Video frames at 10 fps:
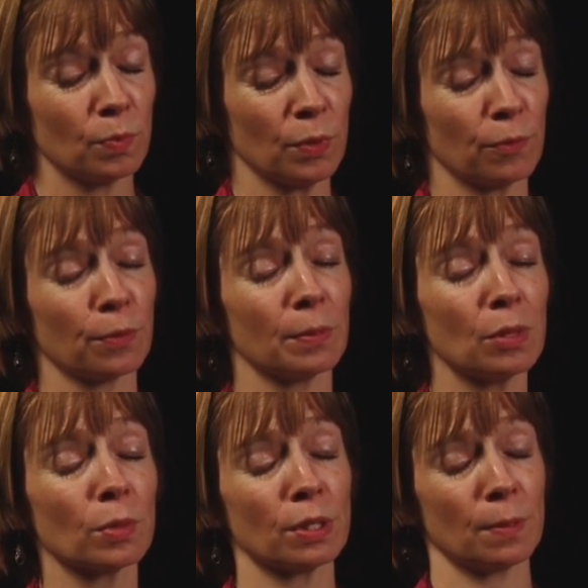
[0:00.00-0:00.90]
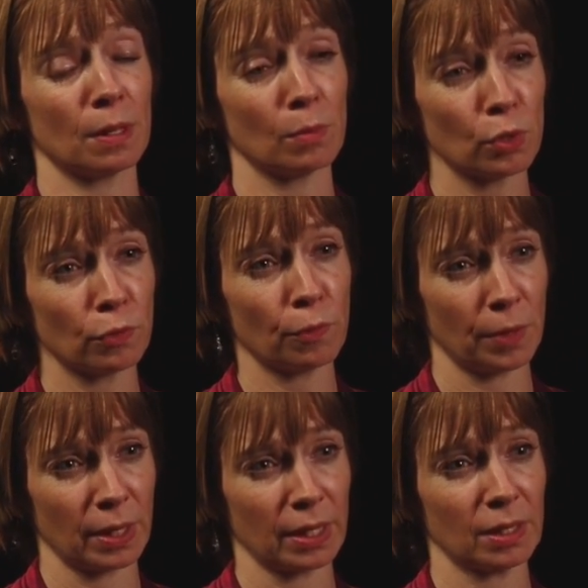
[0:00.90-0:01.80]
but for me, what's been the most
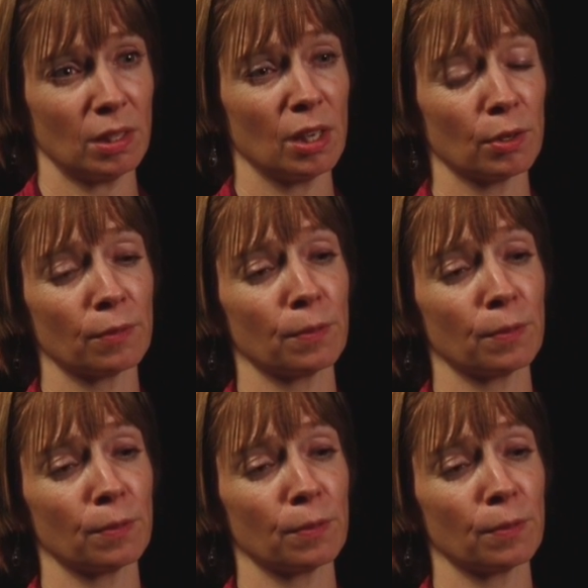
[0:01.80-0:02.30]
fulfilling is hearing